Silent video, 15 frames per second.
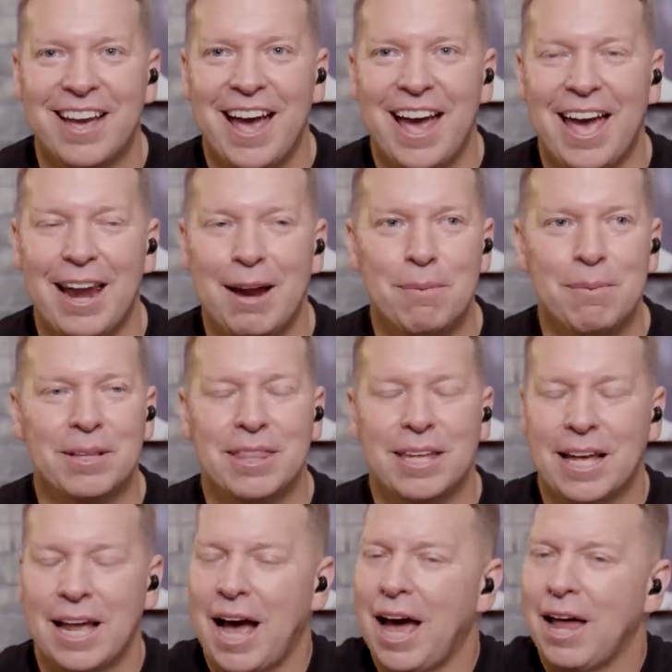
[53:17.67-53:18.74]
And I remember
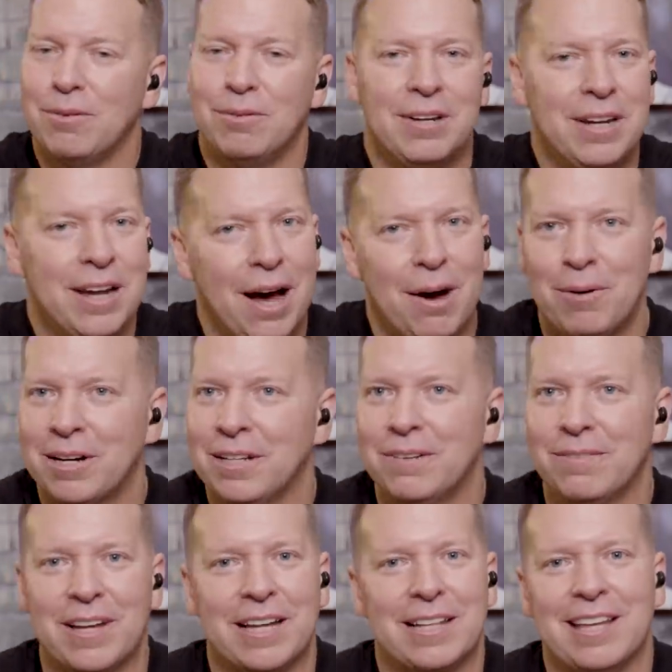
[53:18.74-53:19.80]
thinking, I do not want to live
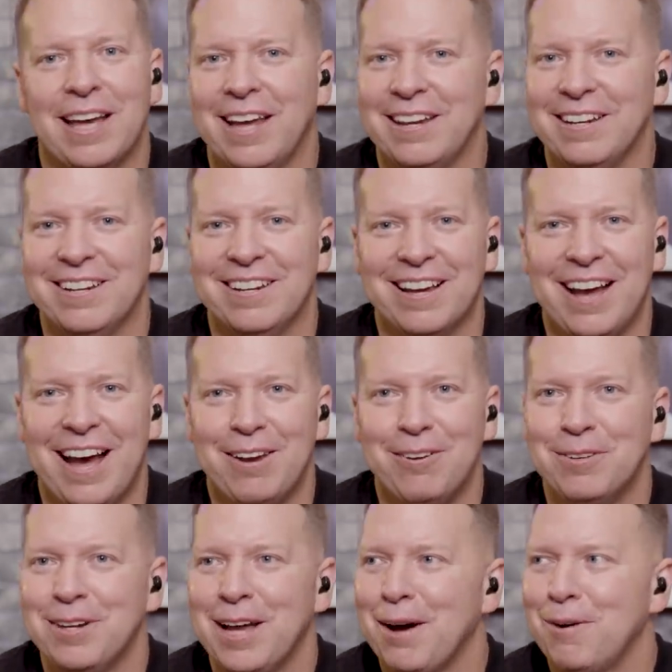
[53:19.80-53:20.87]
like that. I do
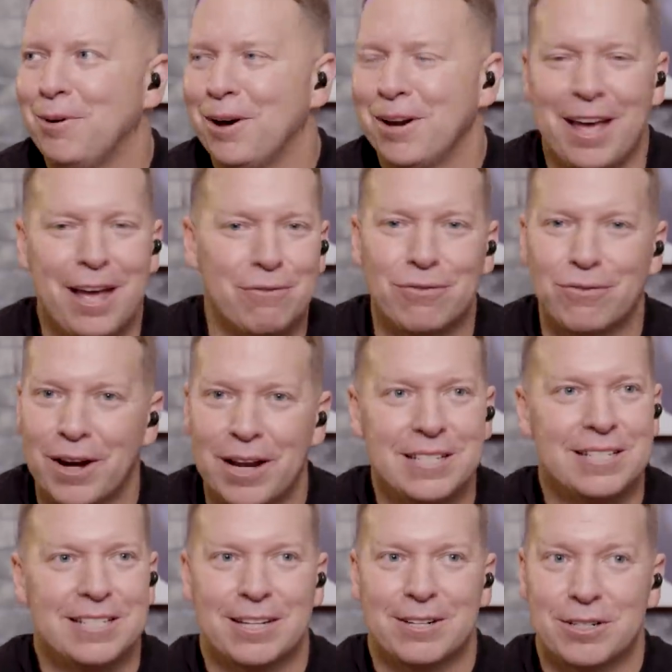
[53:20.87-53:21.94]
not want to have
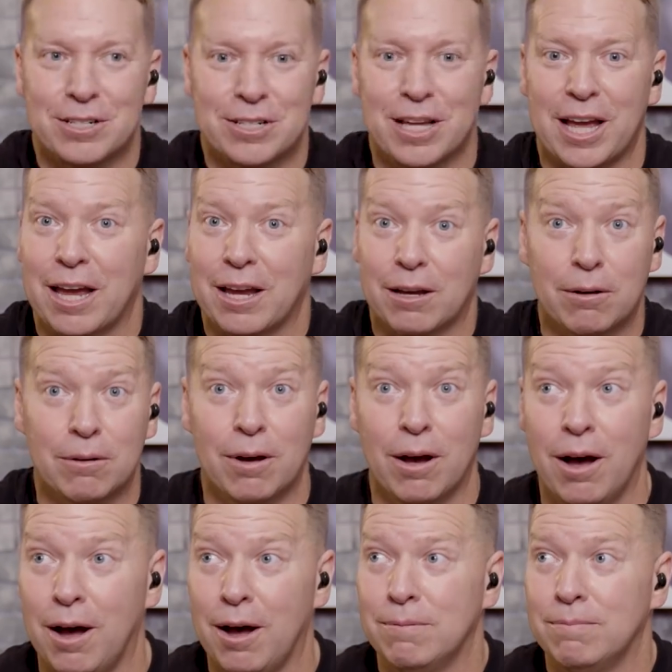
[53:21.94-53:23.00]
friends that are just like,
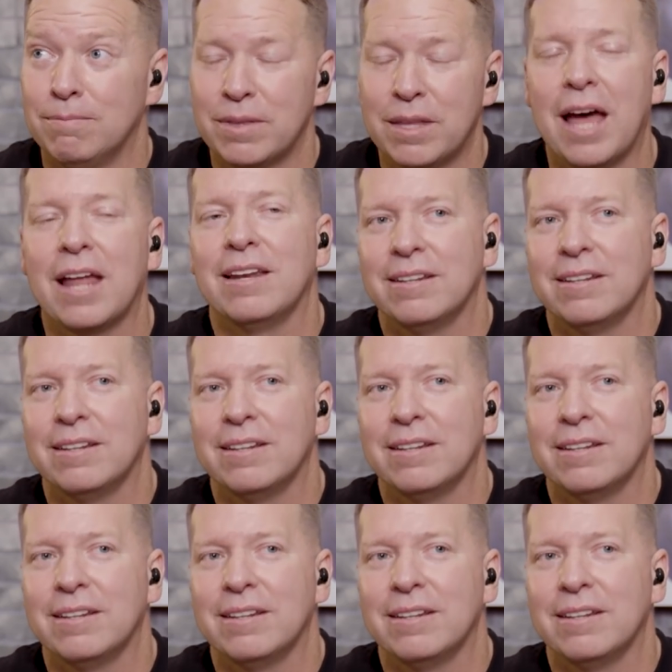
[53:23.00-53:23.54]
um, not,